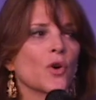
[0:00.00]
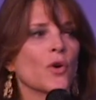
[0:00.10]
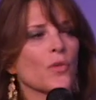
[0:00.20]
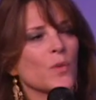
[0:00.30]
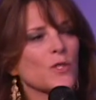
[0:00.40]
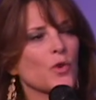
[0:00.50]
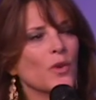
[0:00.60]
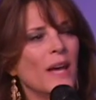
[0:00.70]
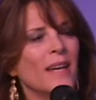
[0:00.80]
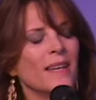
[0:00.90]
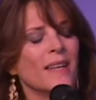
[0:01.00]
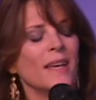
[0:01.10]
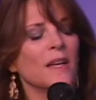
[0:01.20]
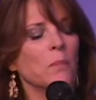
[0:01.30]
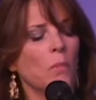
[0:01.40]
earth was created
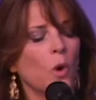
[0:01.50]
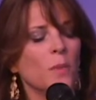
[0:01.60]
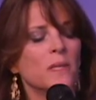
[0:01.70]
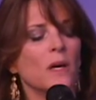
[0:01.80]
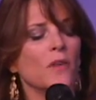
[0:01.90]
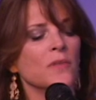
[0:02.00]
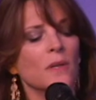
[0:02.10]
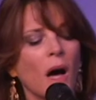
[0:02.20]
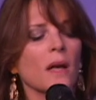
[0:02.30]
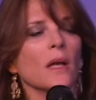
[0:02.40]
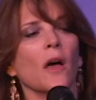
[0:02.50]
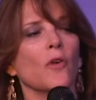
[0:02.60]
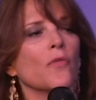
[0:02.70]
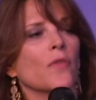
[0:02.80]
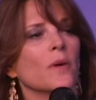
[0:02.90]
in a moment of not
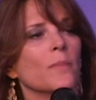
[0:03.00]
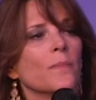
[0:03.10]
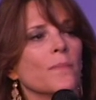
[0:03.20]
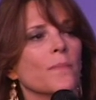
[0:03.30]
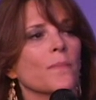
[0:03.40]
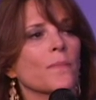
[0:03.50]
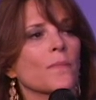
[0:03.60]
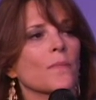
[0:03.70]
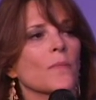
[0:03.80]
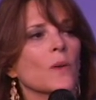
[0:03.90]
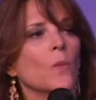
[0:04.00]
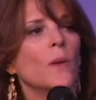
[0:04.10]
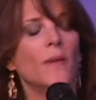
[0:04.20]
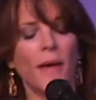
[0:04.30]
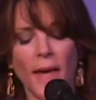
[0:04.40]
love,
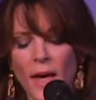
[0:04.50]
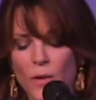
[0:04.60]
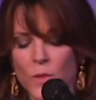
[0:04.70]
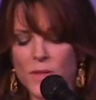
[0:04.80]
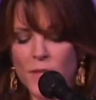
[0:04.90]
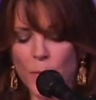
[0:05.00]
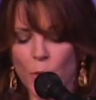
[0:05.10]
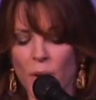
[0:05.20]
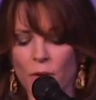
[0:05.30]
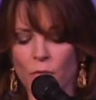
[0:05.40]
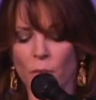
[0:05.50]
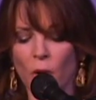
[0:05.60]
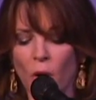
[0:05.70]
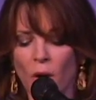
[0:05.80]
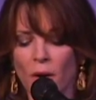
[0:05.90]
when the head was separated from
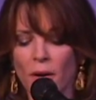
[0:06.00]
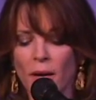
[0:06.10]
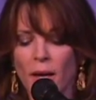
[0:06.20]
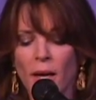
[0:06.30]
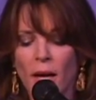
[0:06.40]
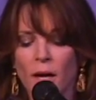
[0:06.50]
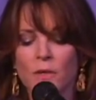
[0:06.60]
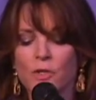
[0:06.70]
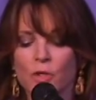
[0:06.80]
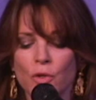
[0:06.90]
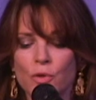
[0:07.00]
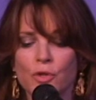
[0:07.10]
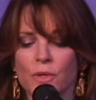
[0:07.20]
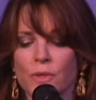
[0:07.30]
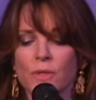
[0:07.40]
the heart, and the
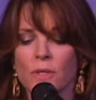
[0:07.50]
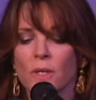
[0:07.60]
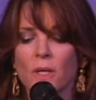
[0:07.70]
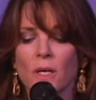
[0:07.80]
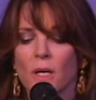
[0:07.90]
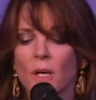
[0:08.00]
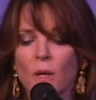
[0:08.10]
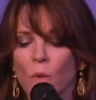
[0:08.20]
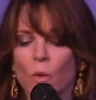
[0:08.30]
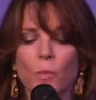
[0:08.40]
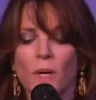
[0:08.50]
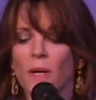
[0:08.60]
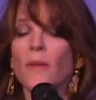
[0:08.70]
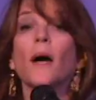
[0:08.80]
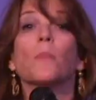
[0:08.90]
solutions will be
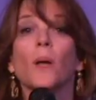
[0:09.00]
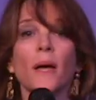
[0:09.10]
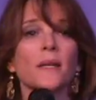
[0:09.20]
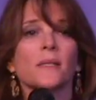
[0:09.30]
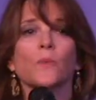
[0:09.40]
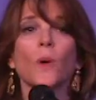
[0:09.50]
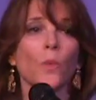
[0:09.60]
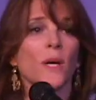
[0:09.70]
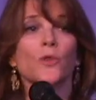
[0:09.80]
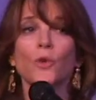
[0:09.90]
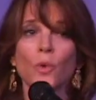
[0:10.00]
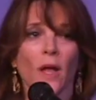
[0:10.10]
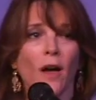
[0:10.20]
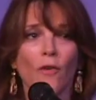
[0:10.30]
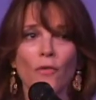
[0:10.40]
in that place where we do
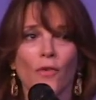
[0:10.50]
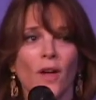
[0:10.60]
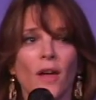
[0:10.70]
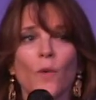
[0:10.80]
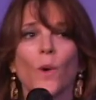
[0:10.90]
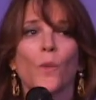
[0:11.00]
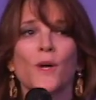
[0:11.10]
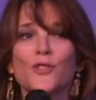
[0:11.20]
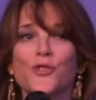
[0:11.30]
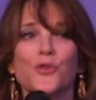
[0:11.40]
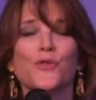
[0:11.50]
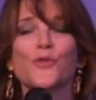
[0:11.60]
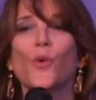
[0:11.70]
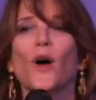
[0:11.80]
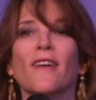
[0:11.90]
love, where we
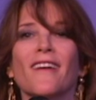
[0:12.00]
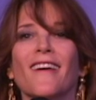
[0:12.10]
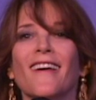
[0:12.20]
choose what